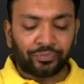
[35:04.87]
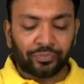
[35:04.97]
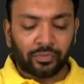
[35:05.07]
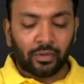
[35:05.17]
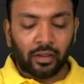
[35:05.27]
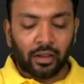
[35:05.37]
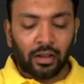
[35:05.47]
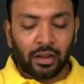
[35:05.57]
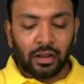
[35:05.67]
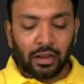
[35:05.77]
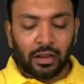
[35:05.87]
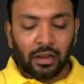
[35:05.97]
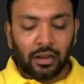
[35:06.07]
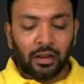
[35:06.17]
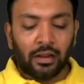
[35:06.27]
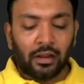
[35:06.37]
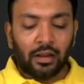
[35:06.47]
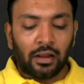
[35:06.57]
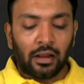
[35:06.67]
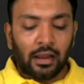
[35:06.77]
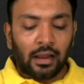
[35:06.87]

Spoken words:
(no one is talking)